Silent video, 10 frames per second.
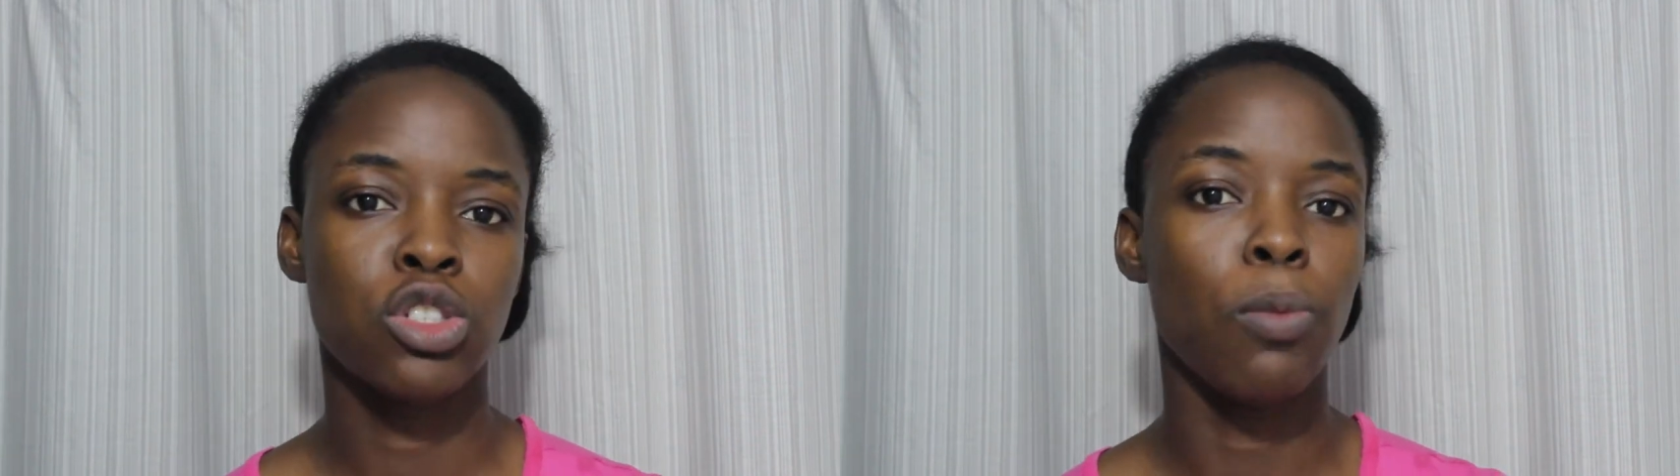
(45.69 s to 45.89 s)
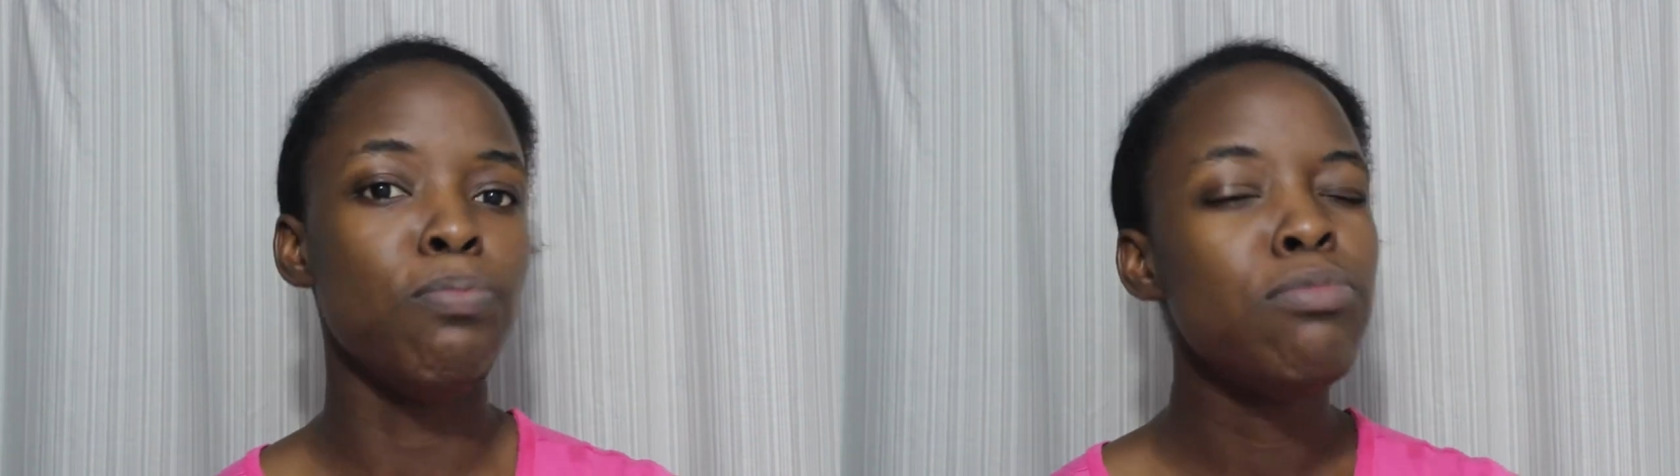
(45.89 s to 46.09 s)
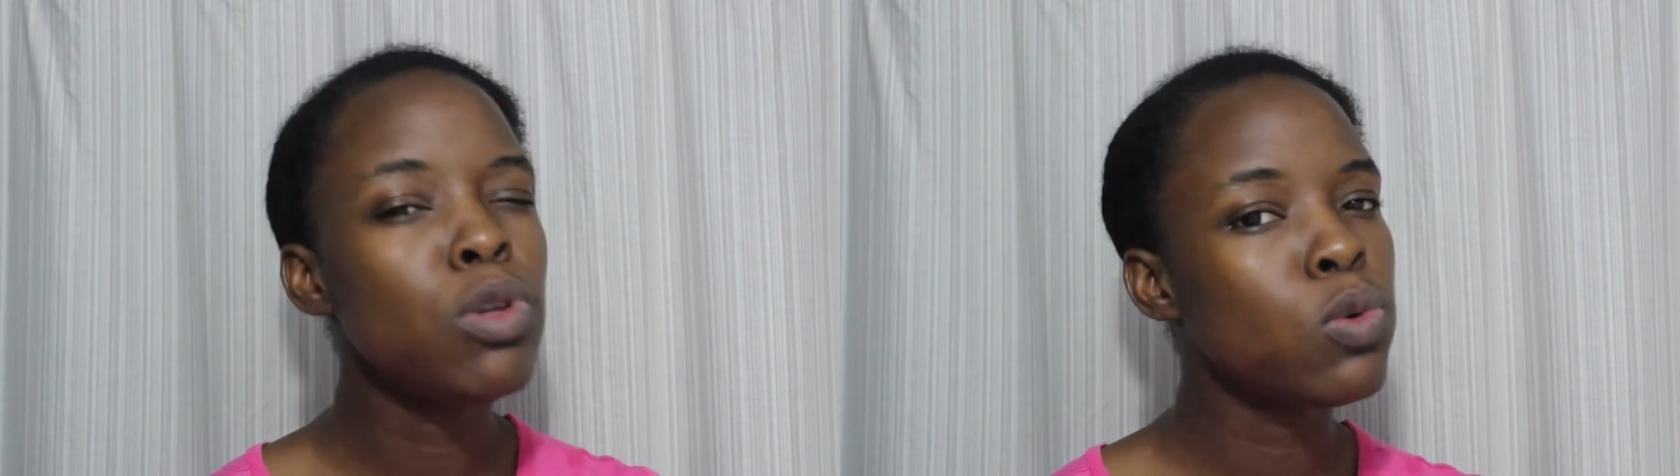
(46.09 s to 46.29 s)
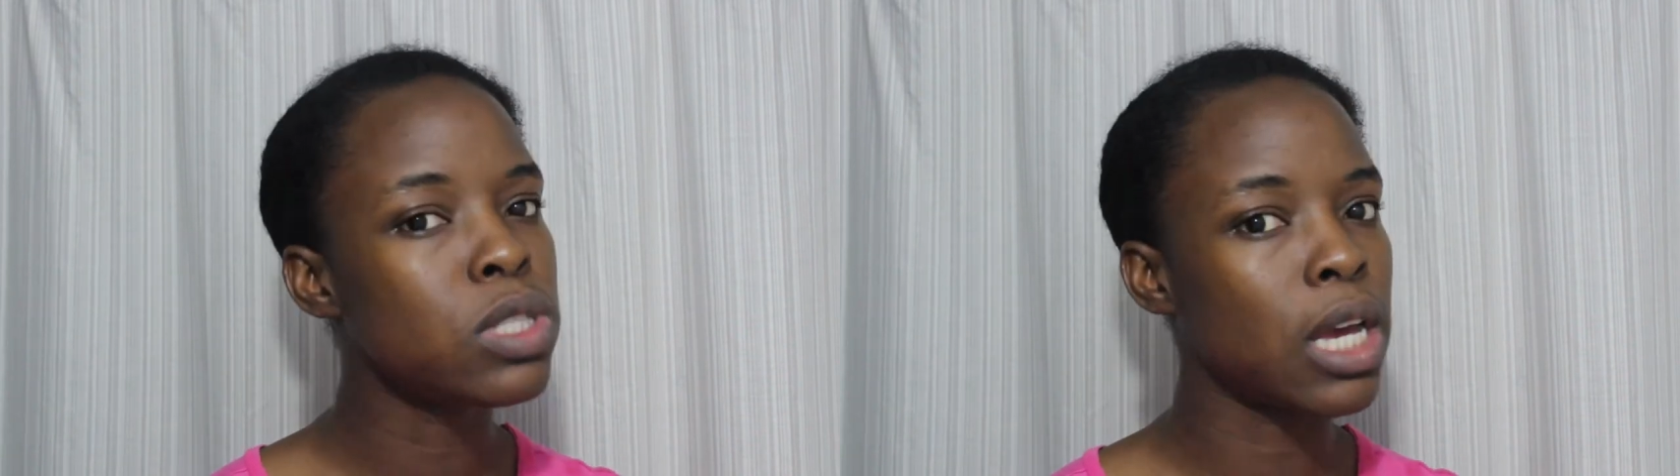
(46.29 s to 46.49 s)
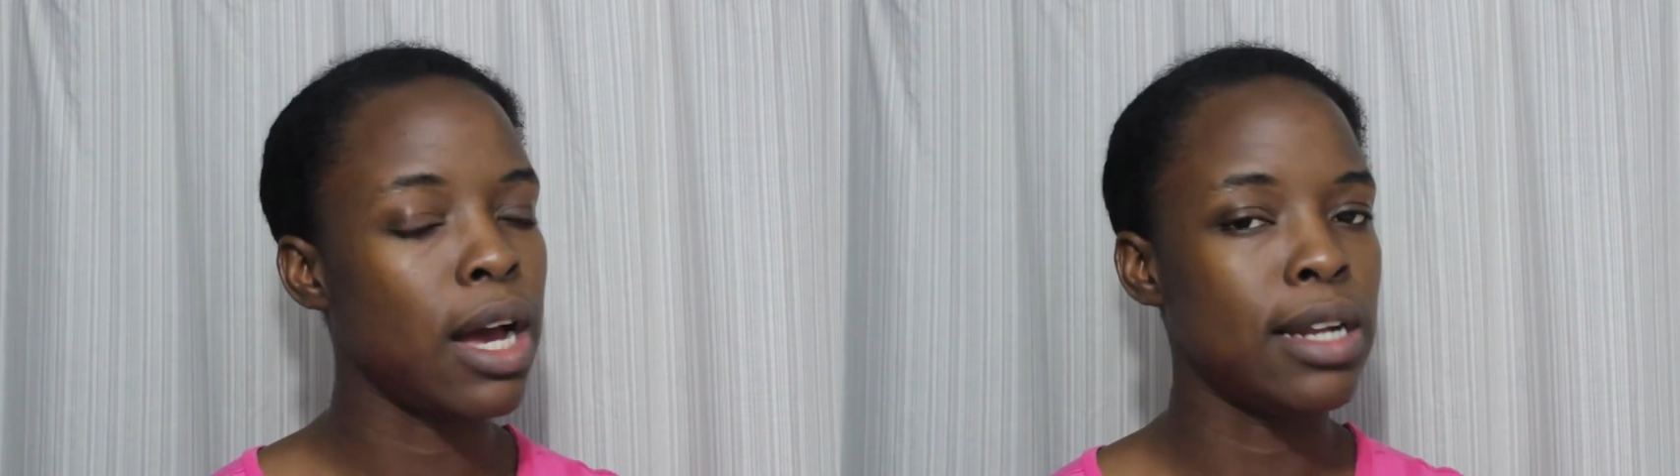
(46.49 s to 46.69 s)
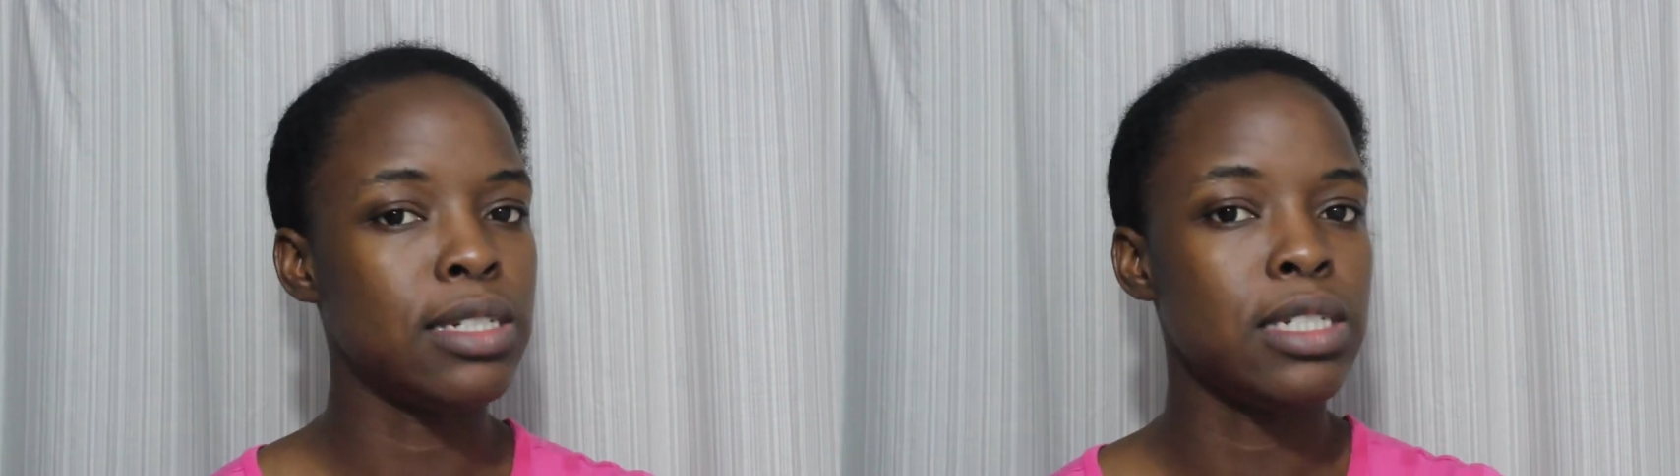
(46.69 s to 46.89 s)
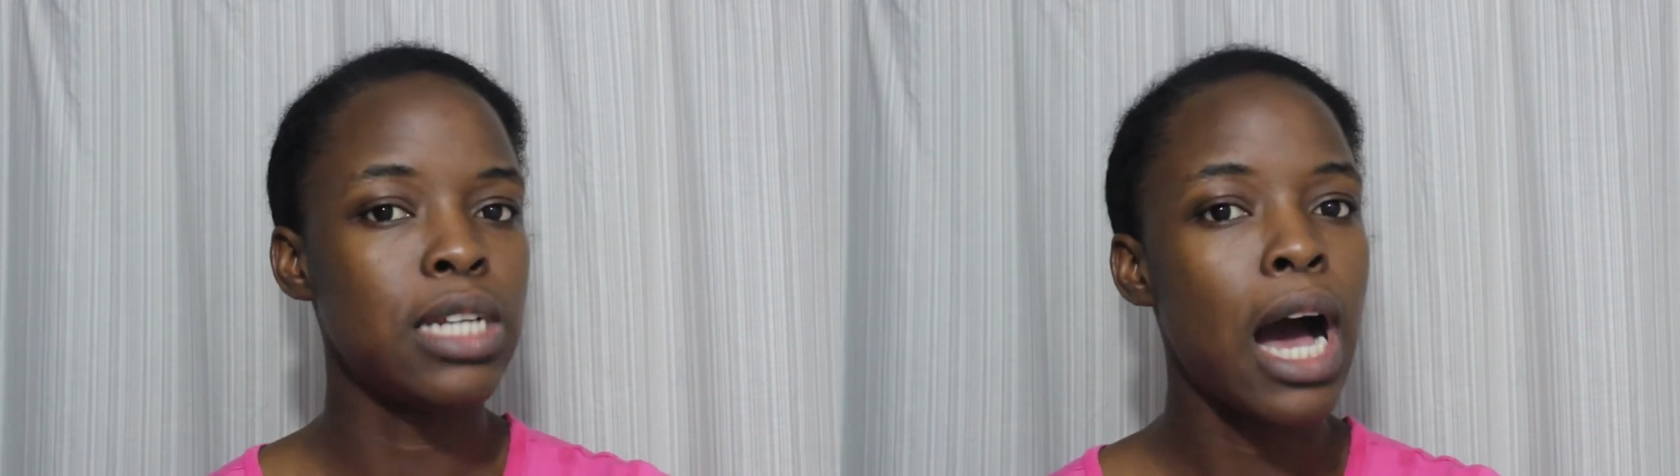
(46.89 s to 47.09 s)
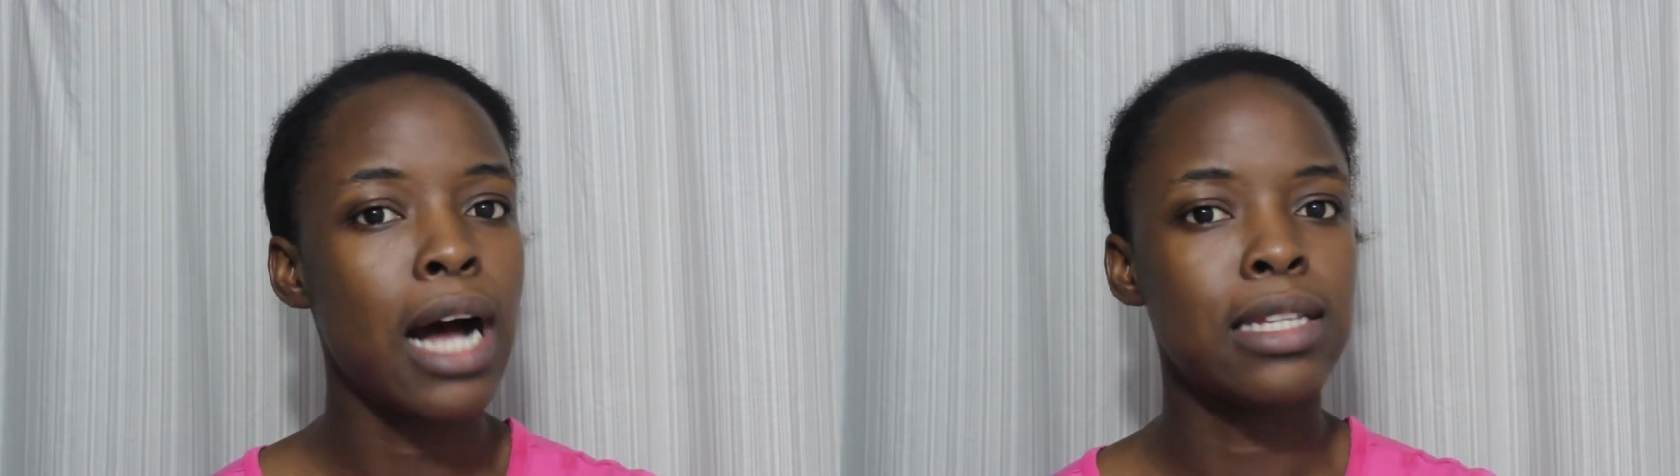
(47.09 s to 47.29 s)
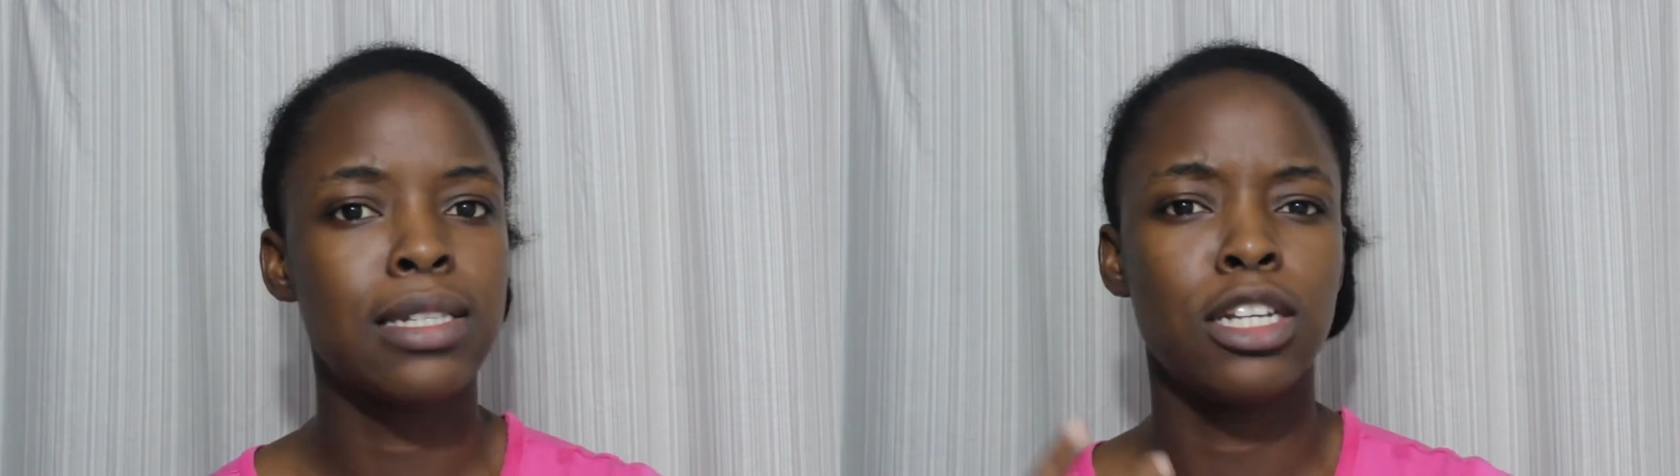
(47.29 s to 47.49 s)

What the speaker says: So music and dance